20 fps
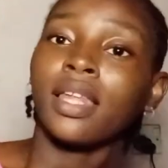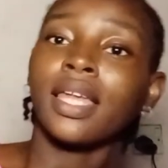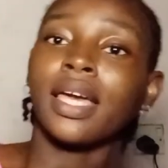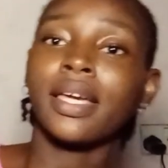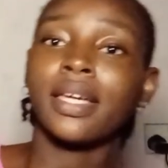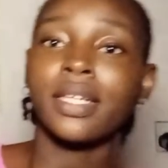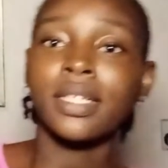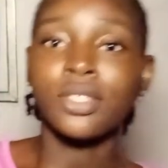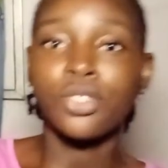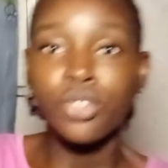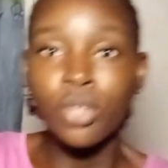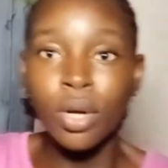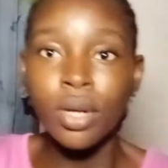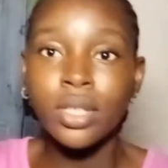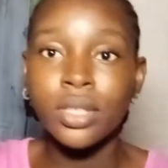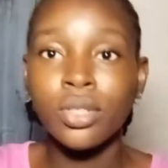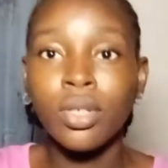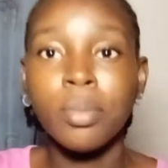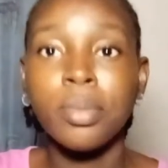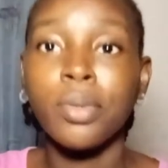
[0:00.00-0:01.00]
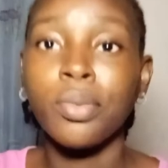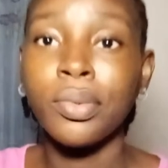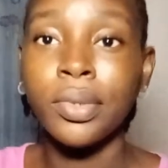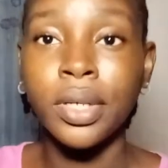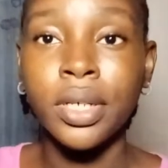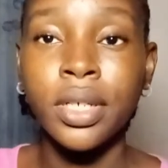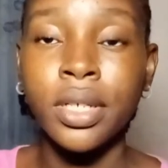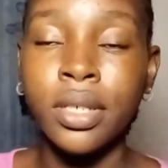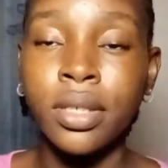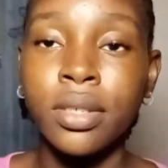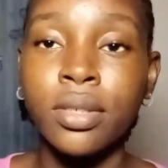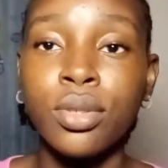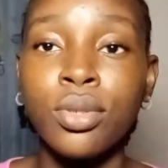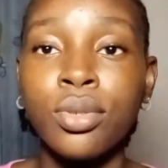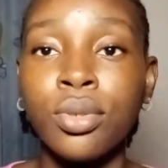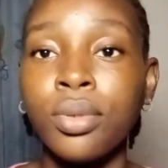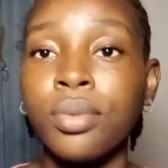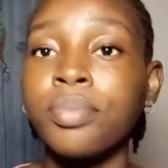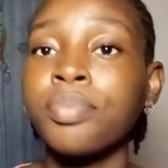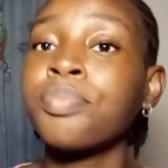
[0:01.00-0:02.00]
Like it's not. It's not been working,
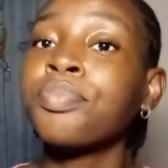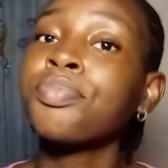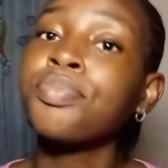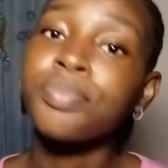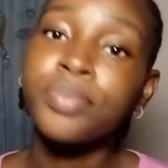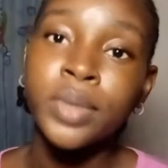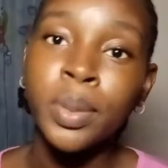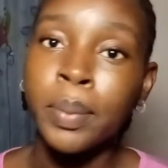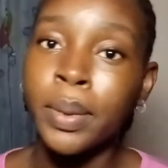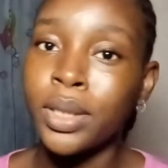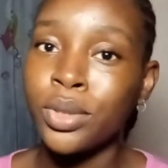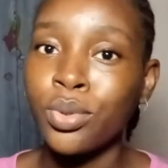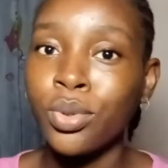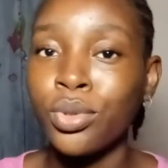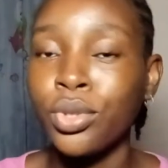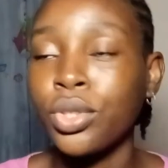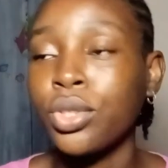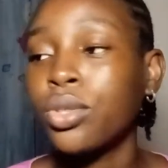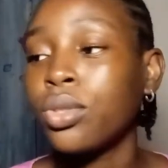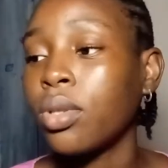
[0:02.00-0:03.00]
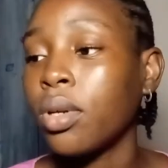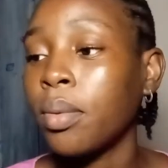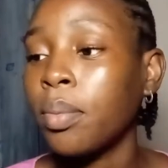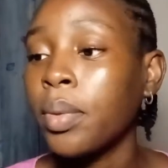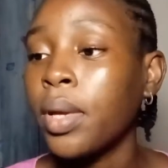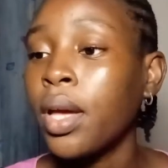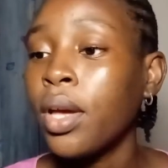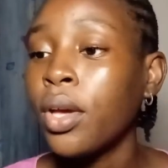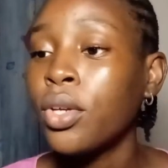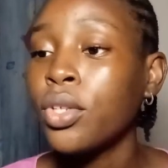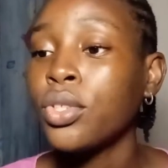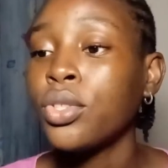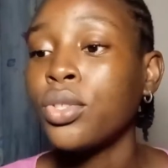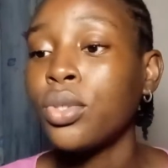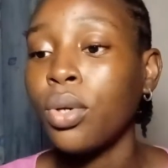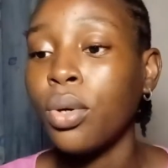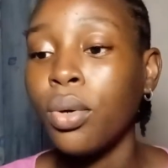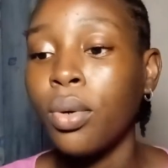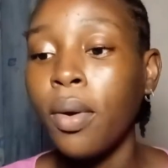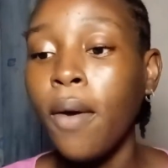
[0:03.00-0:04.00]
so I might as well just stop.
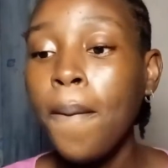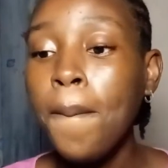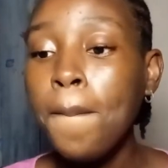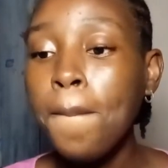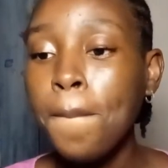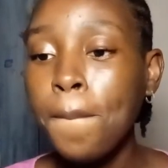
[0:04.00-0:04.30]
So.